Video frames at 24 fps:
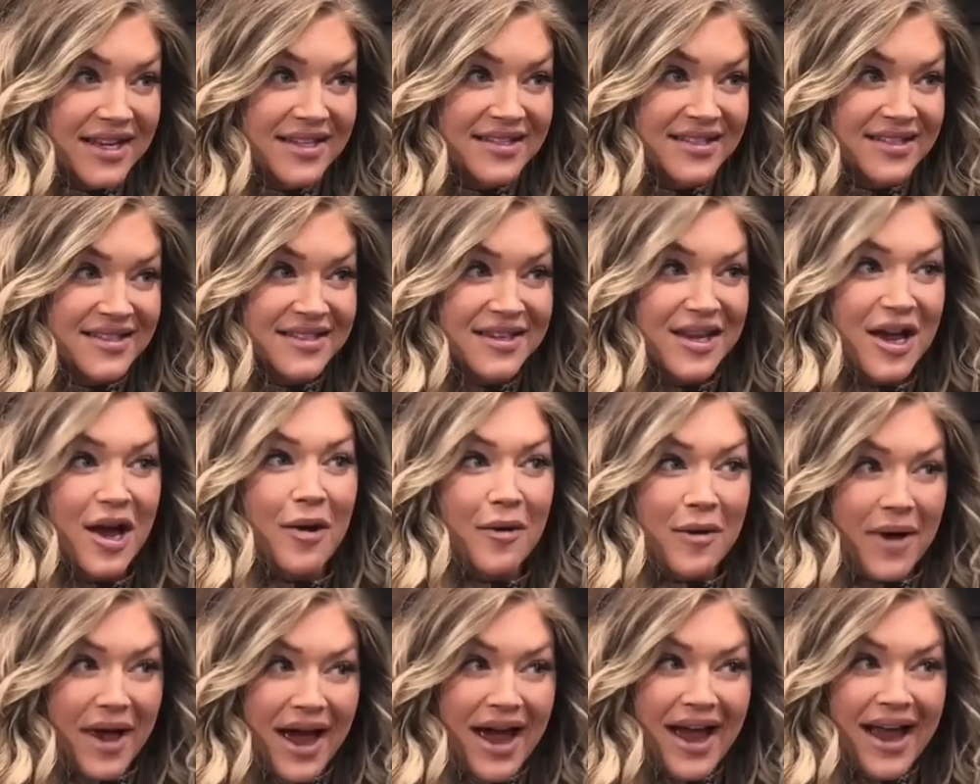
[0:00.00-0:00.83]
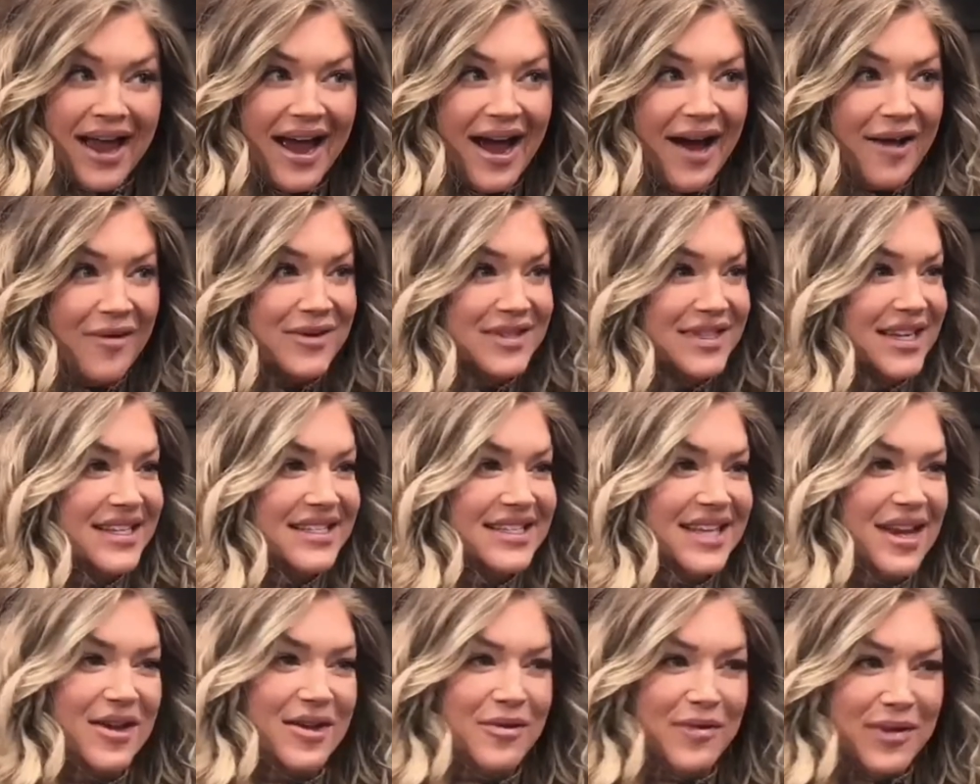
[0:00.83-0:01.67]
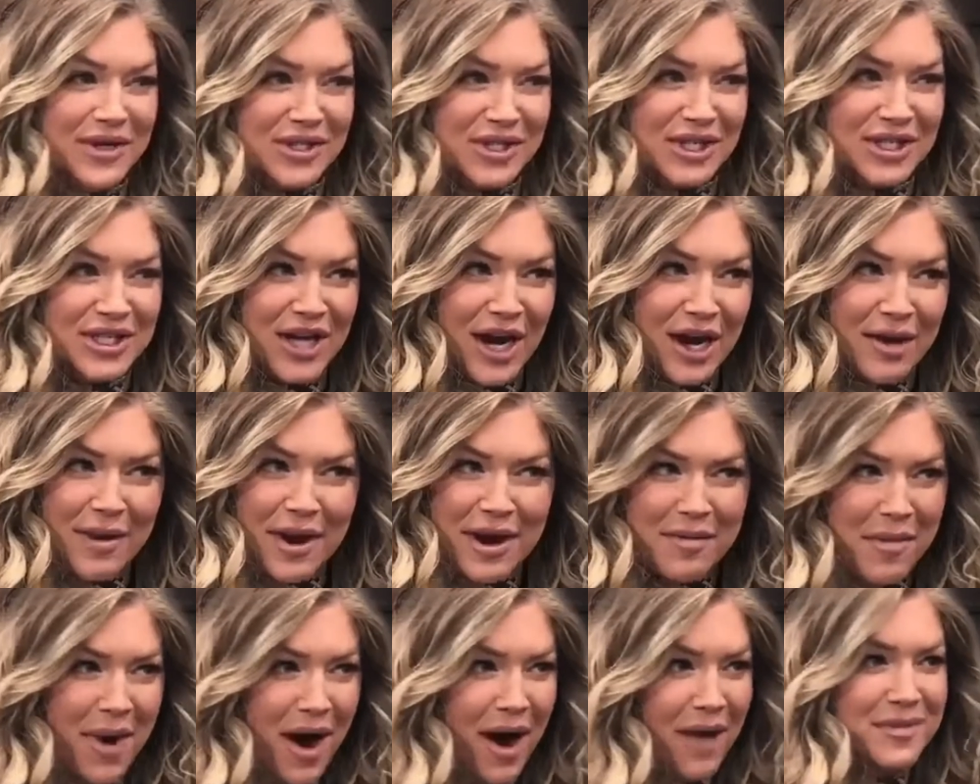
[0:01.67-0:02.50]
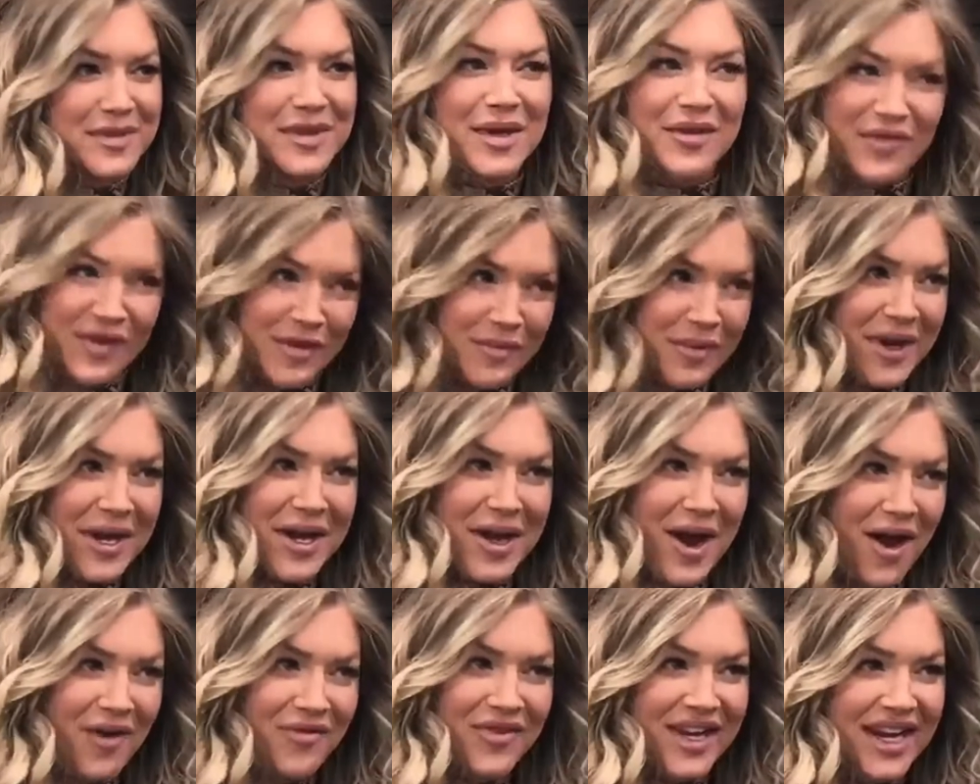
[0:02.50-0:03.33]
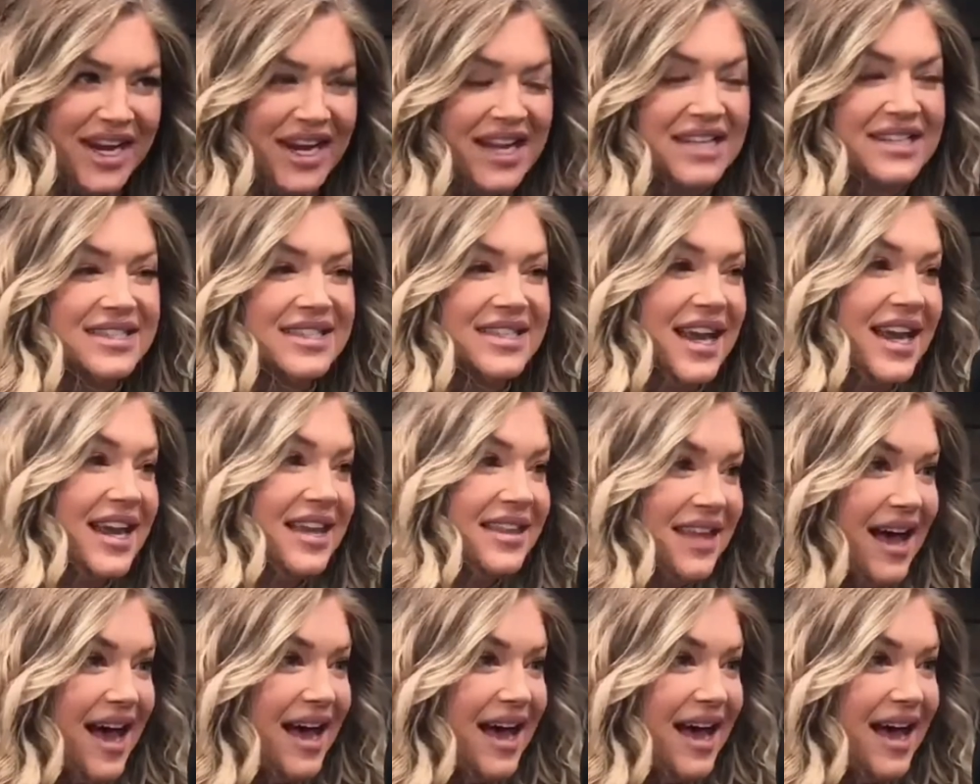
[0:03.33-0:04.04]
Yes, she's okay. still with us. I was going to say, you were just talking about your mom, so I feel pretty confident in saying that.